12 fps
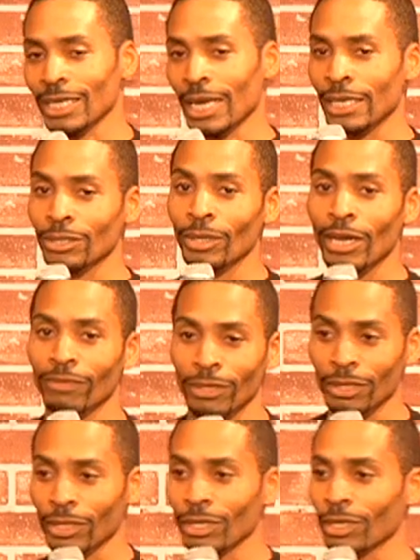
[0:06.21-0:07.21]
I do have a
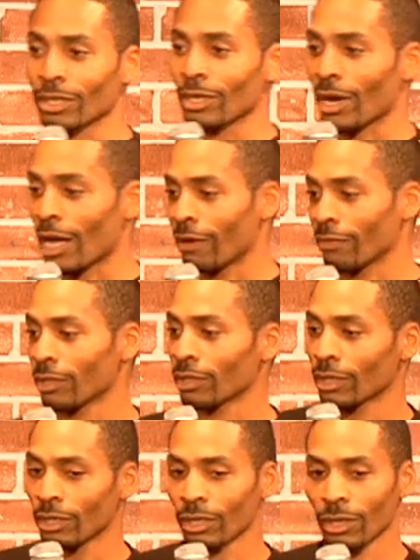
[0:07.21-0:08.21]
little girl, though. I have a
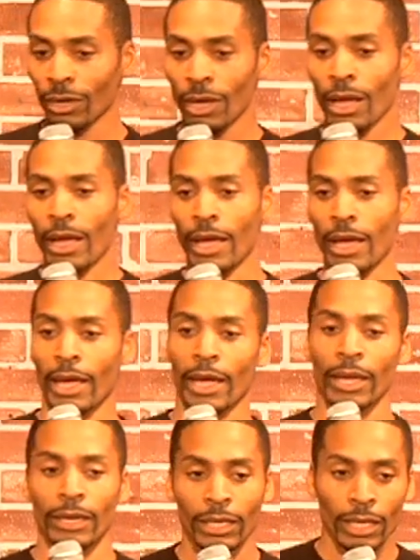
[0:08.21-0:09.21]
little girl,
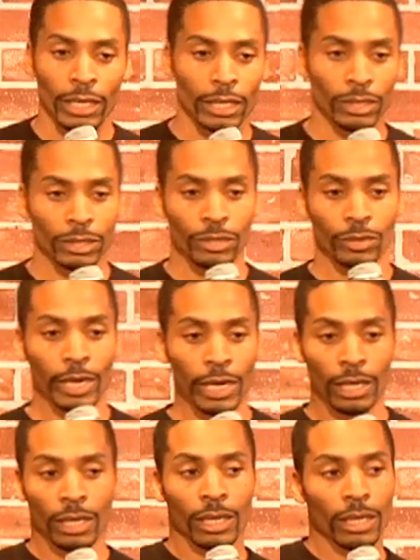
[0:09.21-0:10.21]
and it's
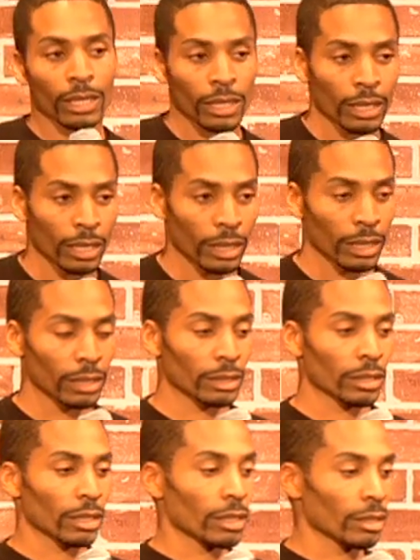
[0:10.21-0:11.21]
great
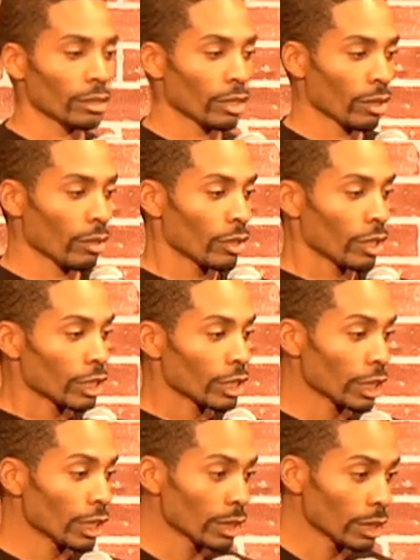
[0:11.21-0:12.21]
because, you know,
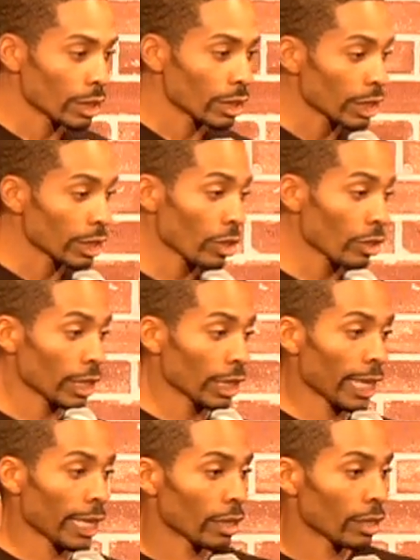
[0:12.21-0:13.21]
she's only
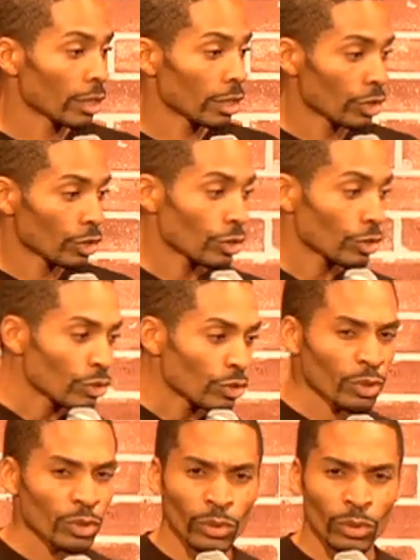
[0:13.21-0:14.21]
like
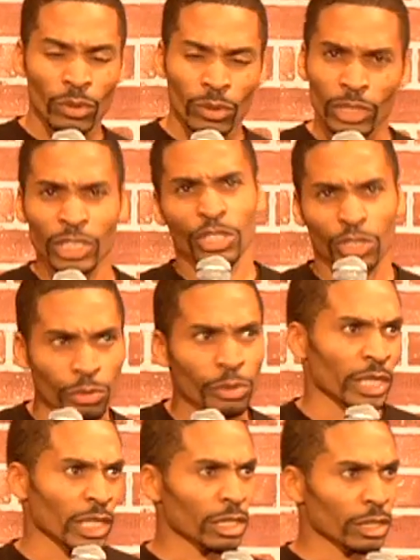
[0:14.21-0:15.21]

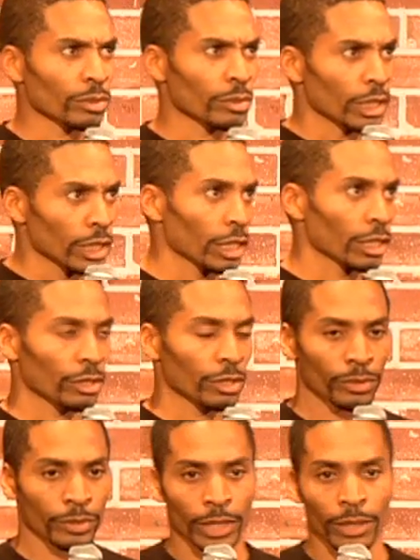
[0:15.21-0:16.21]
three. She just
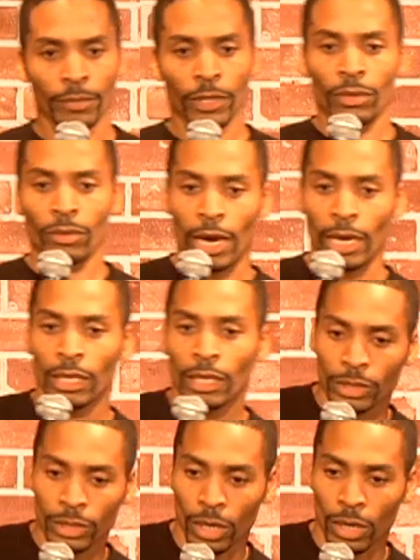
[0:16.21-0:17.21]
turned three, right?
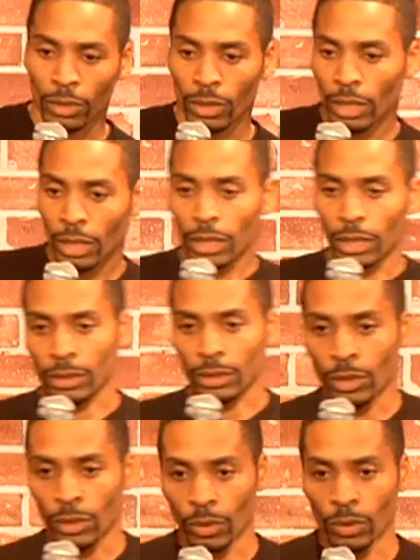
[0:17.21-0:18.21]
So it's
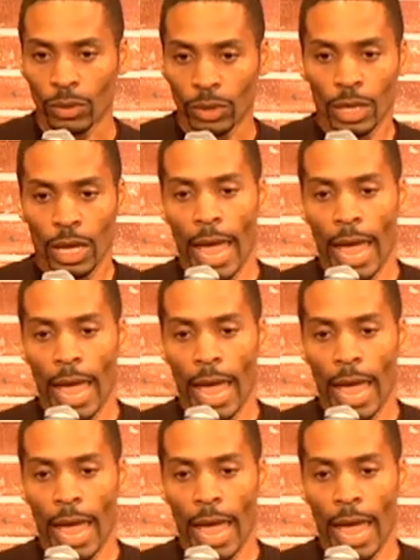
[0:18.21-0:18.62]
cool.